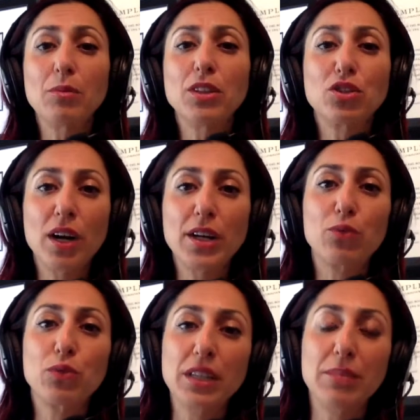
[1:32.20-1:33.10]
but try to
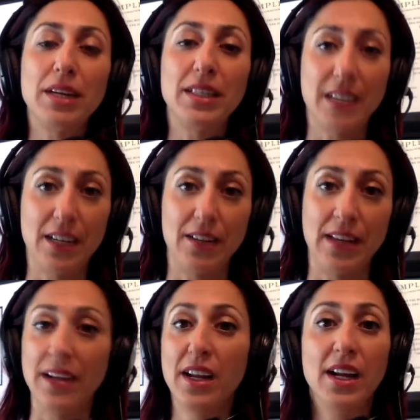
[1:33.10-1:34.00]
really meditate on
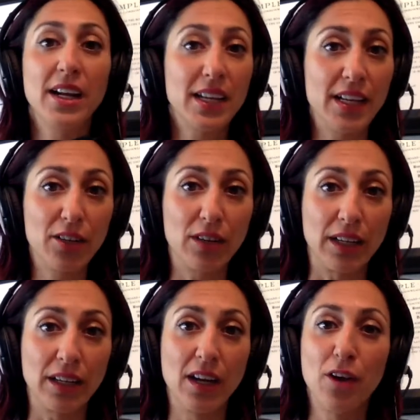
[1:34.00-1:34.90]
that.
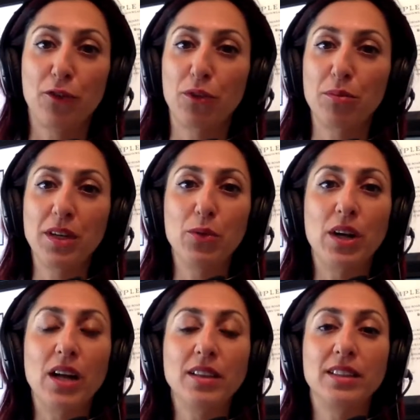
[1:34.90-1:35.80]
Hearing, for me, when
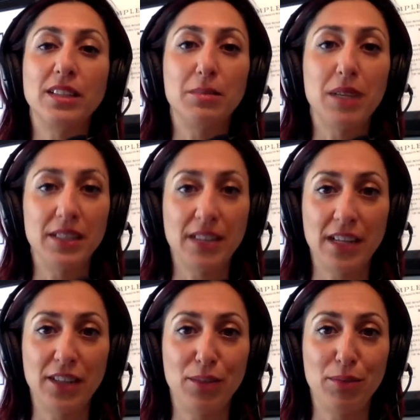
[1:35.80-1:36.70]
I listen to
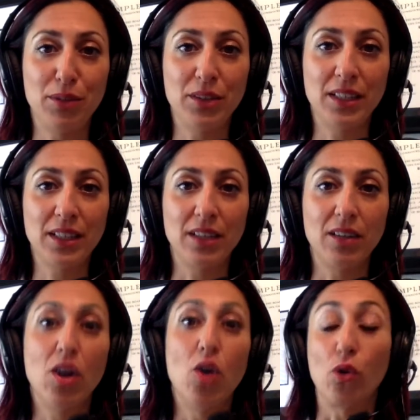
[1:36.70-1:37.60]
meditation music
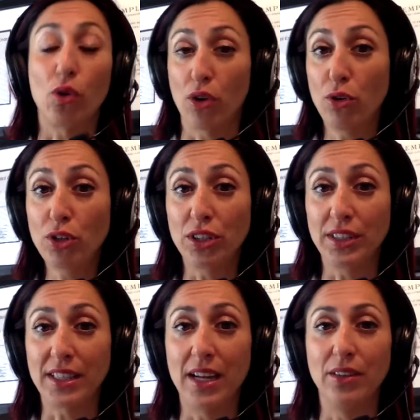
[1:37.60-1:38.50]
or ocean
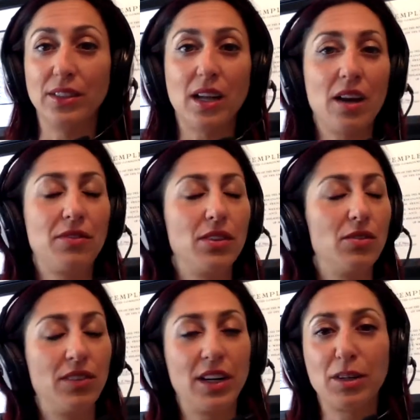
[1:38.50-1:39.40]
sounds, I
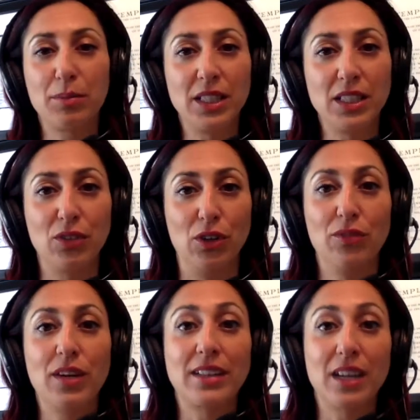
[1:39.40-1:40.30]
feel very peaceful. In
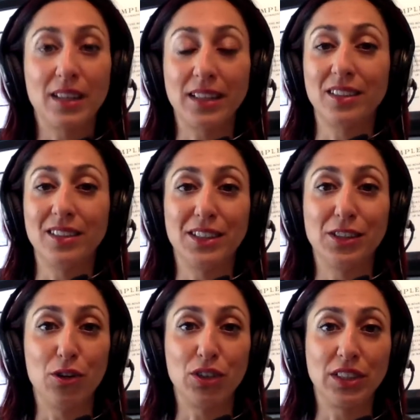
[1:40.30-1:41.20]
fact, I like to listen
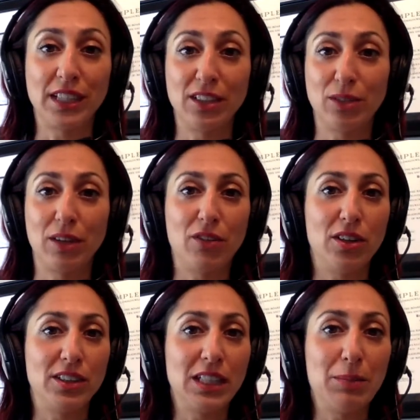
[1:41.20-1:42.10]
to ocean sounds when I
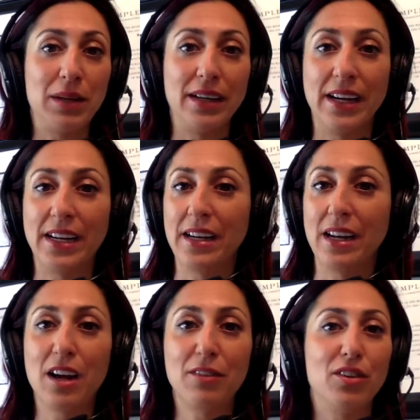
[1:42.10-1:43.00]
fall asleep at night, and
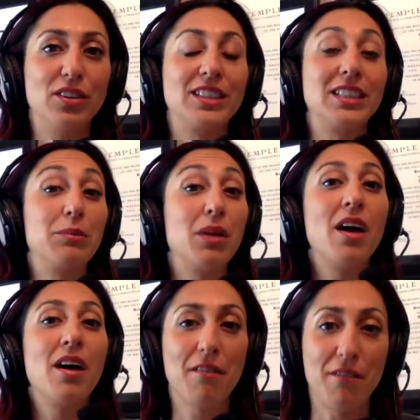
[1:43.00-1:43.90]
I fall asleep
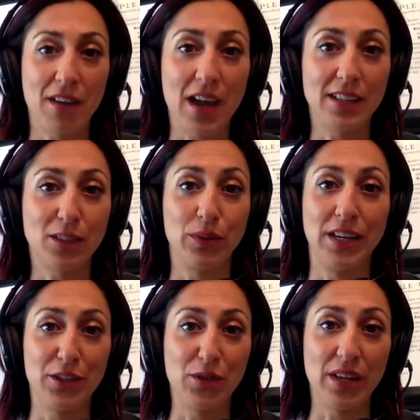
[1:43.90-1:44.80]
fast when
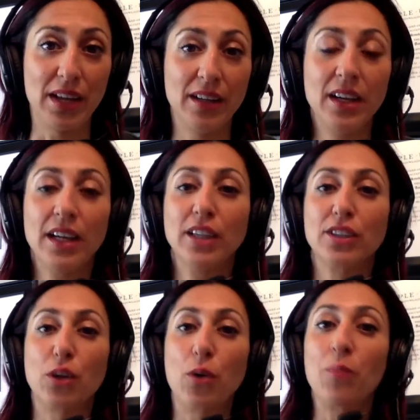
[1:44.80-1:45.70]
I do that.
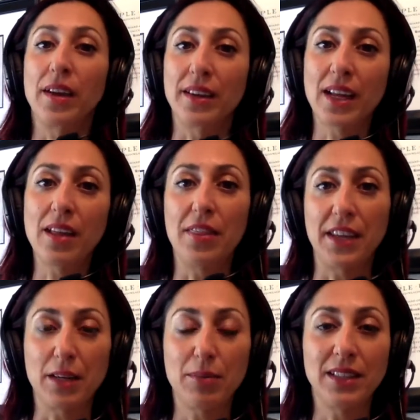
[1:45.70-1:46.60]
So, again,
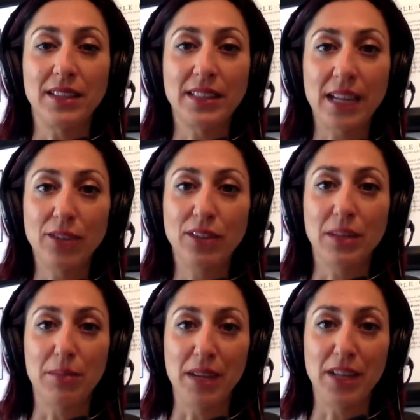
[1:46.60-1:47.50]
think about sounds
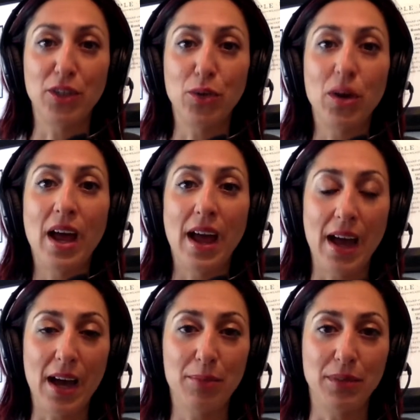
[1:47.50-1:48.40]
that make you
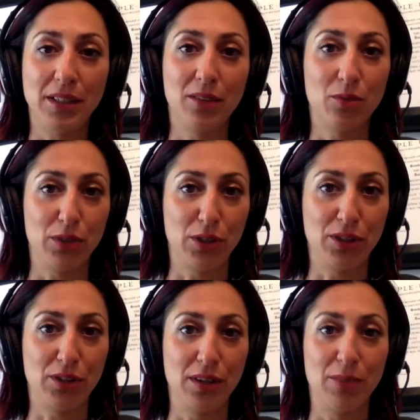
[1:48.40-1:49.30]
happy when you
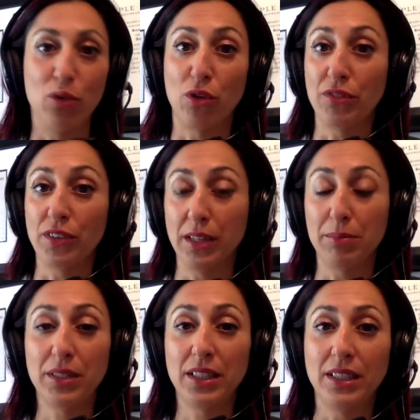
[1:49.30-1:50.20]
hear them or feel
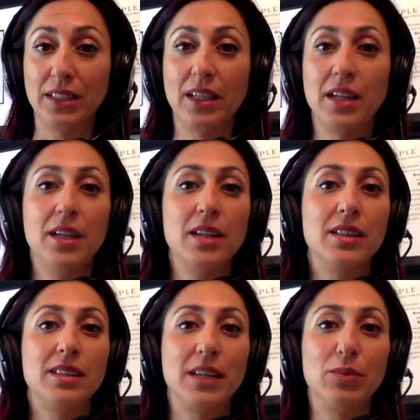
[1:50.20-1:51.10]
at peace.
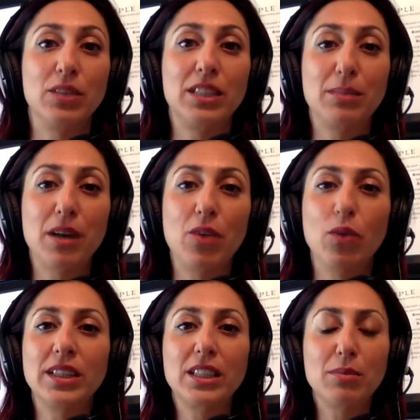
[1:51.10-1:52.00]
Same with smell.
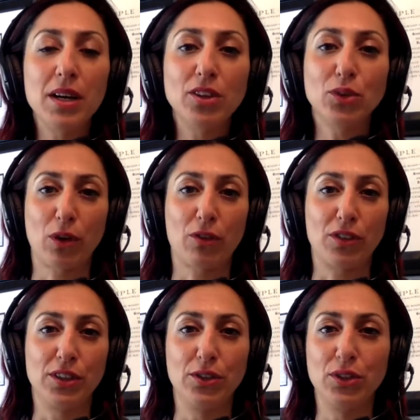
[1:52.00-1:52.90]
What smells work
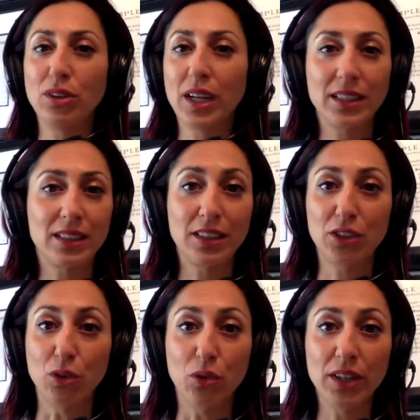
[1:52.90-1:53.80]
for you? Do you like
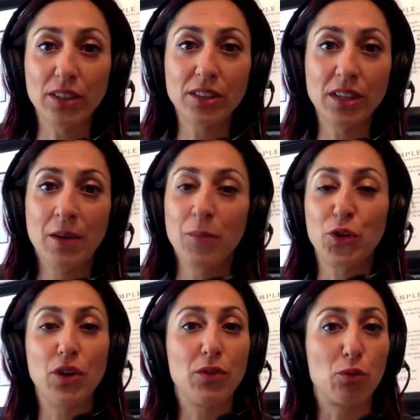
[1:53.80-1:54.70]
essential oils?
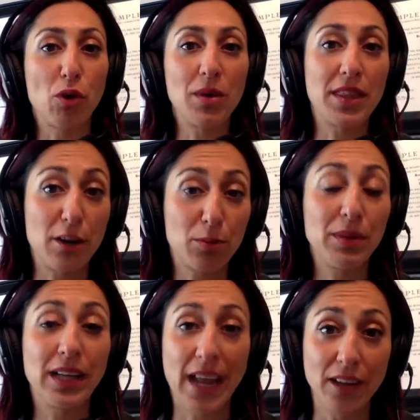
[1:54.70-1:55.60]
Do you have
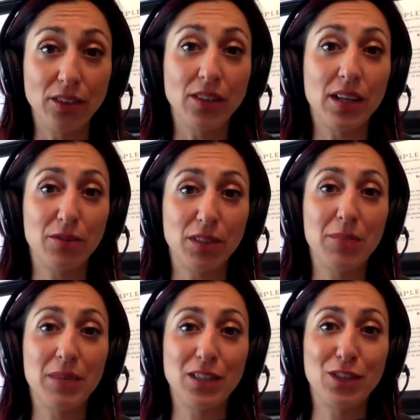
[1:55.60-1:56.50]
aromatherapy candle that really
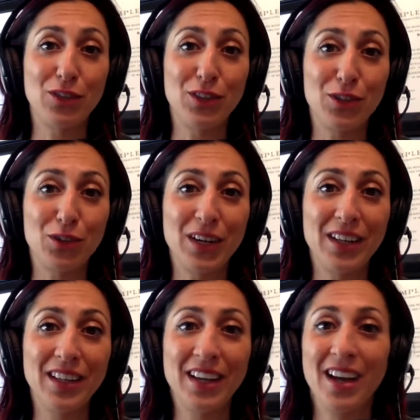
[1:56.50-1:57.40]
makes you feel great?